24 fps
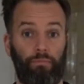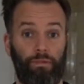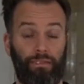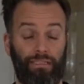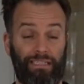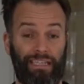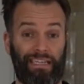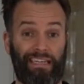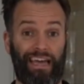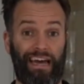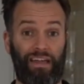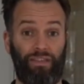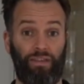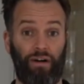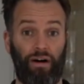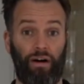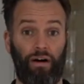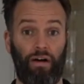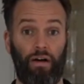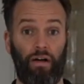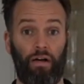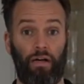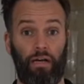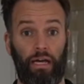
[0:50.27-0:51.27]

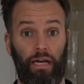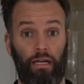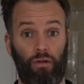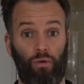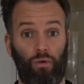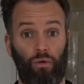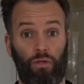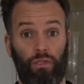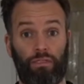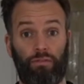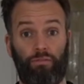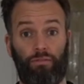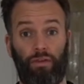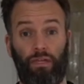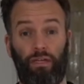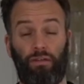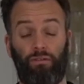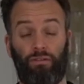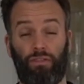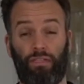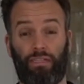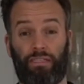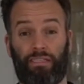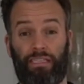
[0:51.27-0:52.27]
together in order for
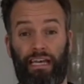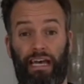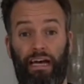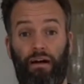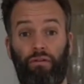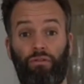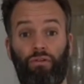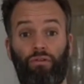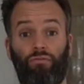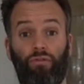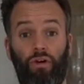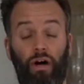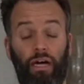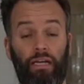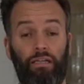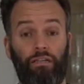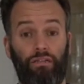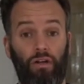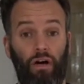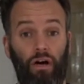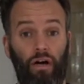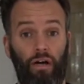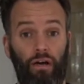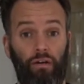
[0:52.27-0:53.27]
you to set out the right
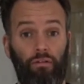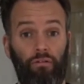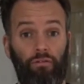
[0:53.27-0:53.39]
diet